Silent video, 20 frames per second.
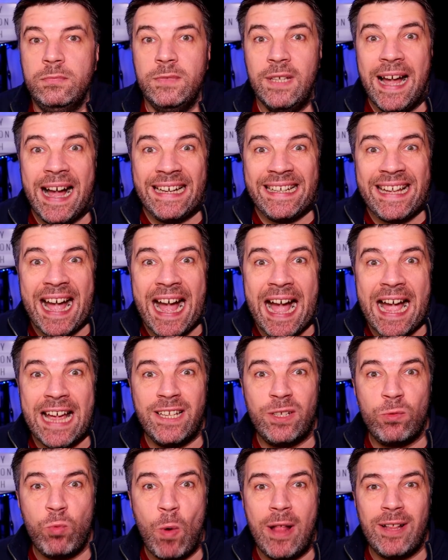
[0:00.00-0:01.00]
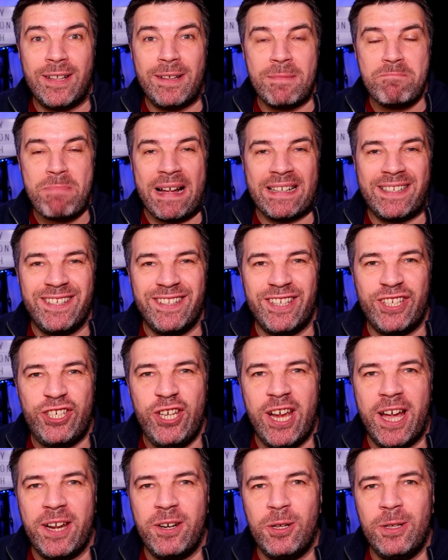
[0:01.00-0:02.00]
Hi guys, welcome back to the
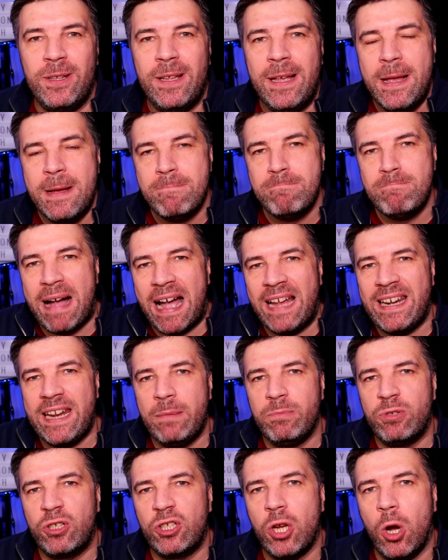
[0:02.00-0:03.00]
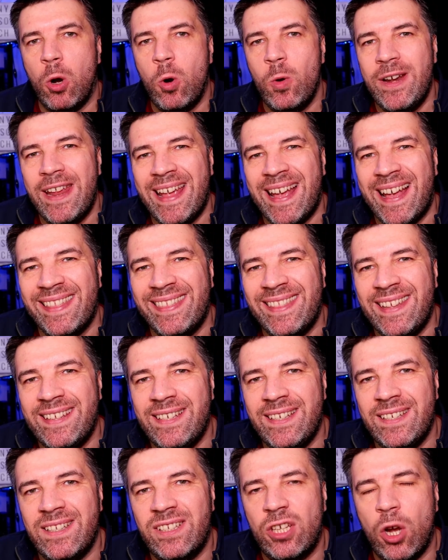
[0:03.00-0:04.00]
channel. My name's Tony and
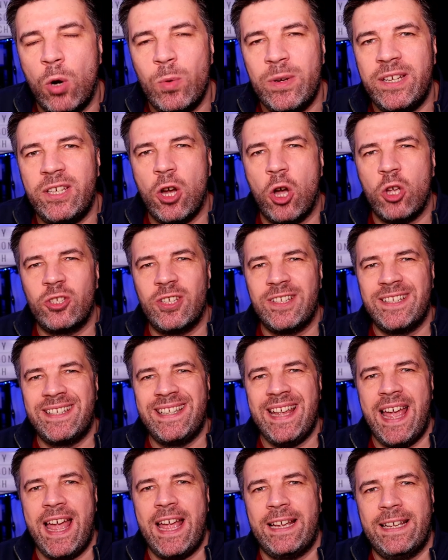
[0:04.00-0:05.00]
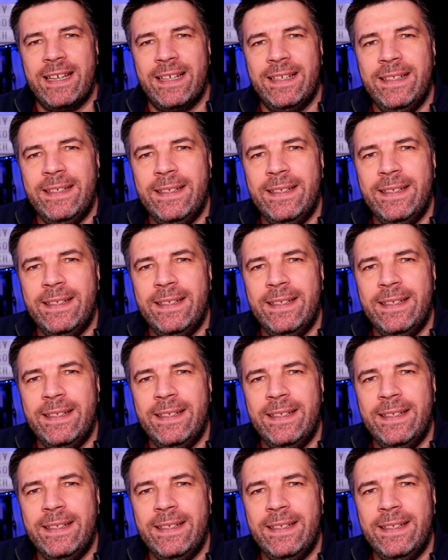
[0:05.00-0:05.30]
this is Tony Dawson Tech.